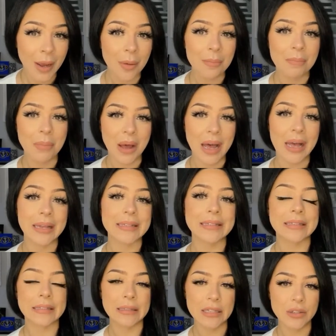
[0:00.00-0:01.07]
but
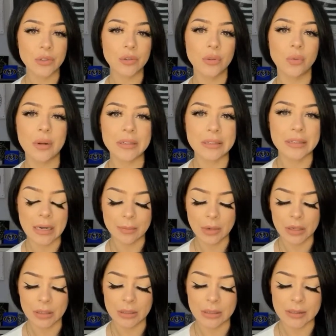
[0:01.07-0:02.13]
these are the ones that I'm going
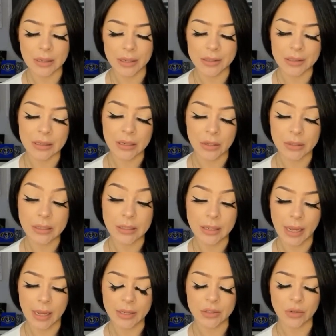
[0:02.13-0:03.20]
to discuss here
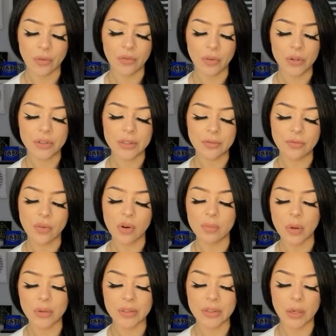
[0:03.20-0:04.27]
today. So first and
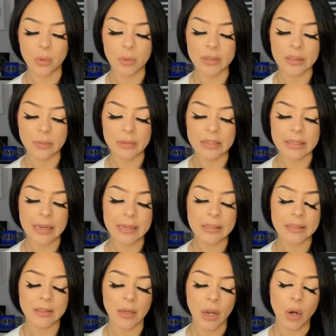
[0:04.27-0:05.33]
foremost, there was some
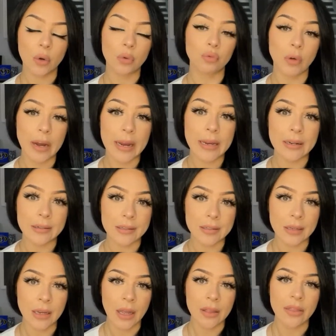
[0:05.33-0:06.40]
intense rains
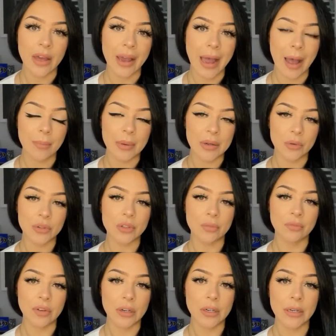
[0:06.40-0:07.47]
that happened, or some
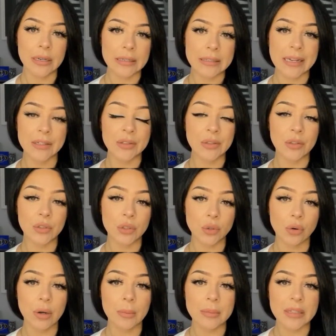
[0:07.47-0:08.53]
very intense
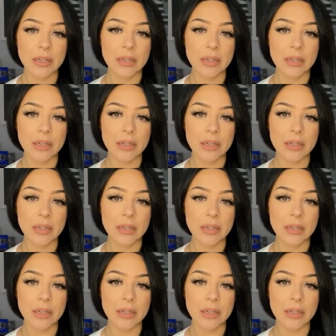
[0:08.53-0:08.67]
storms that